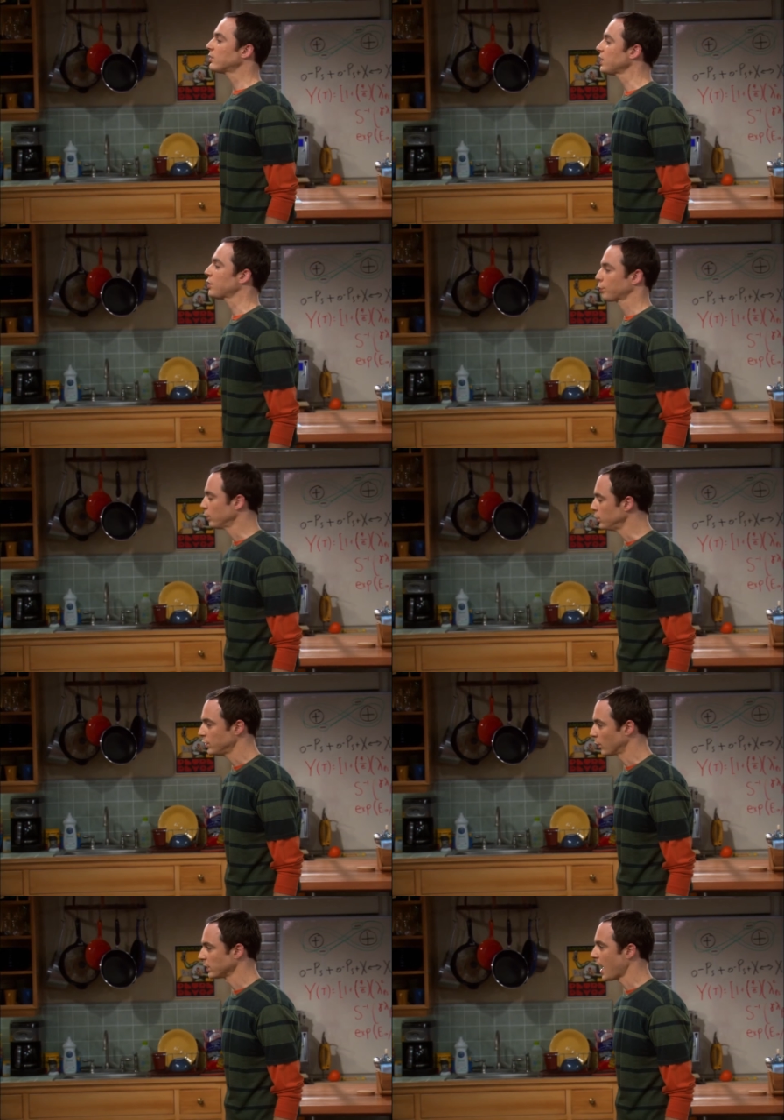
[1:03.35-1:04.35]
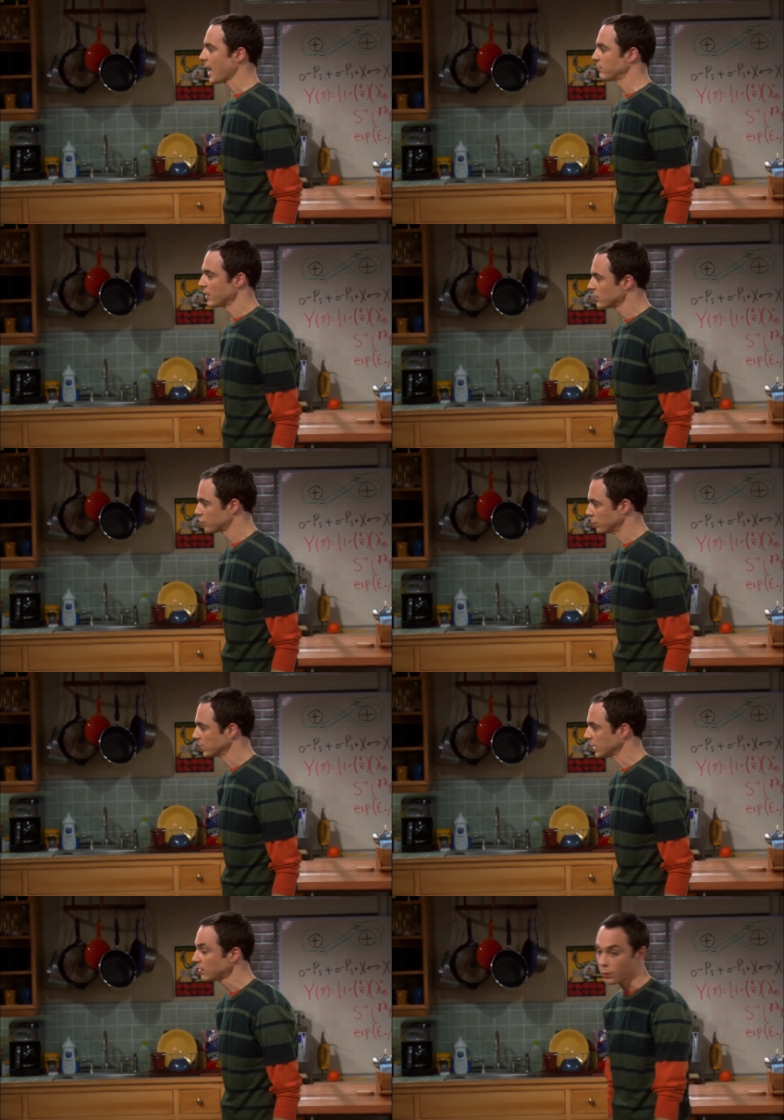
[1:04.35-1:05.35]
to see through your lie
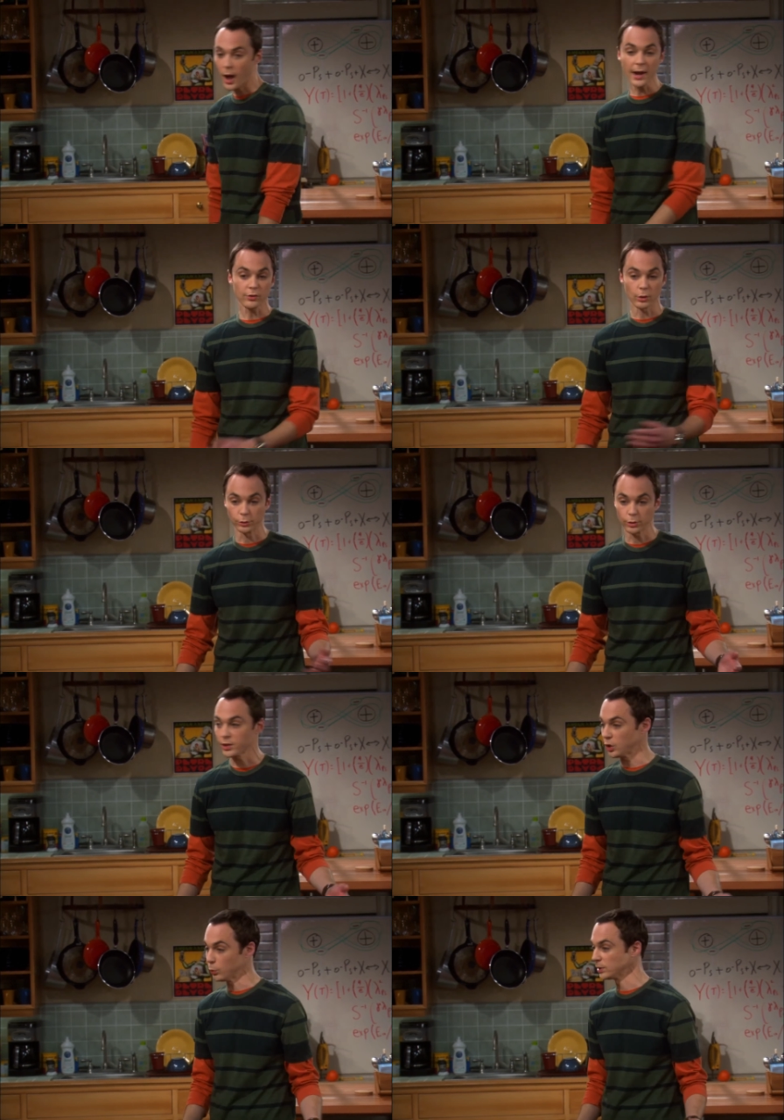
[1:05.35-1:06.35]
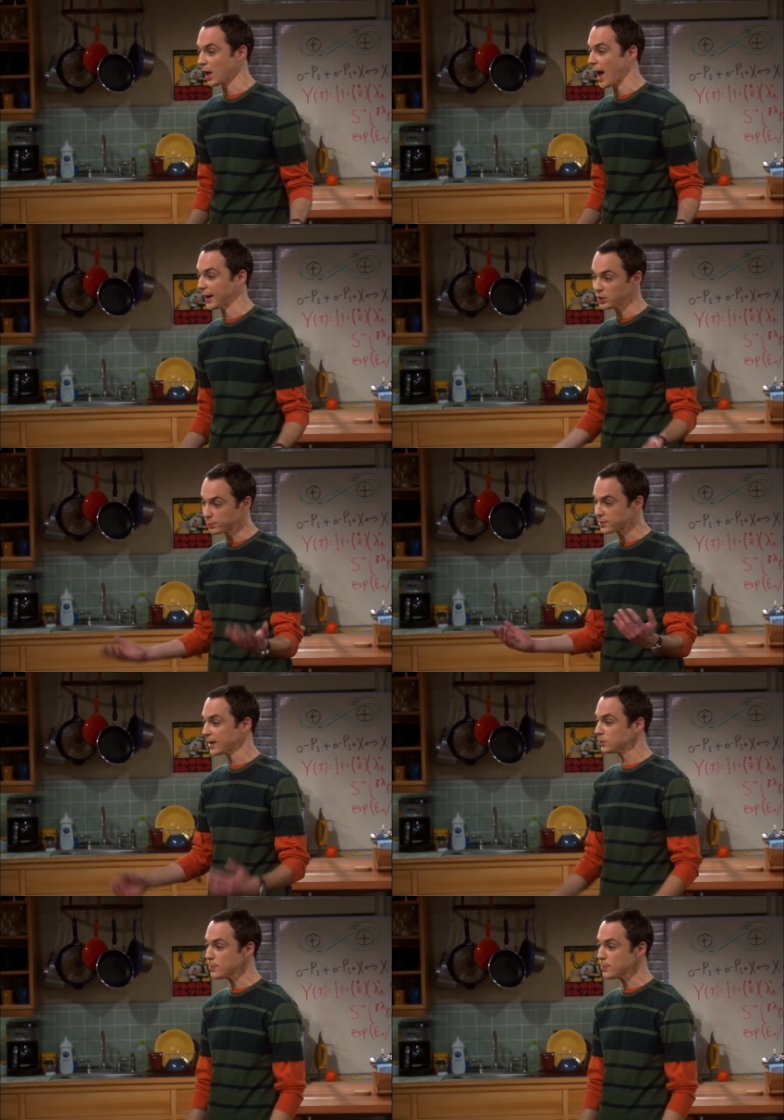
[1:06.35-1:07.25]
eventually, so I told her that you were lying to protect